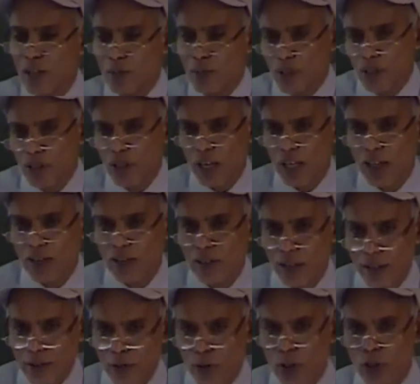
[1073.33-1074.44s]
but you can
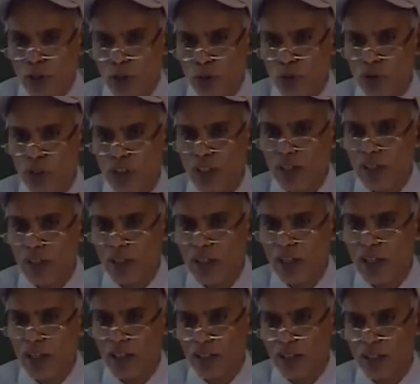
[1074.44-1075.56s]
actually choose the
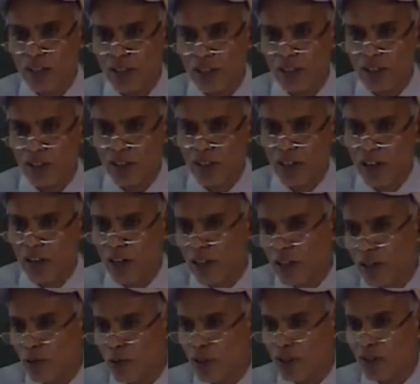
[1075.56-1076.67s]
integration
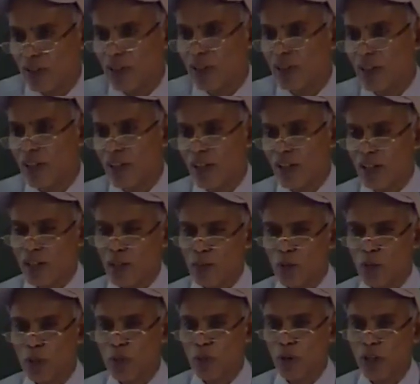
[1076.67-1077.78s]
order, what is the number
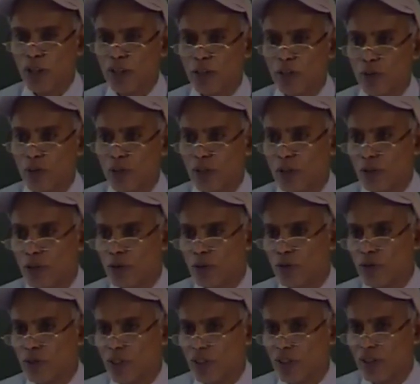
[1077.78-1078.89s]
of points you want to
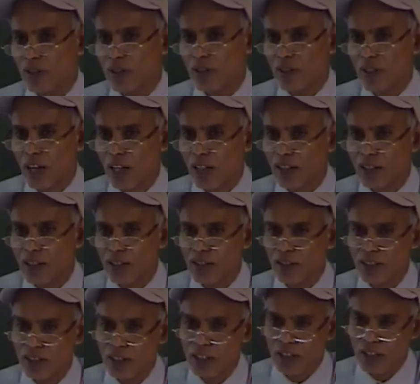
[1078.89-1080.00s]
use in xi and zeta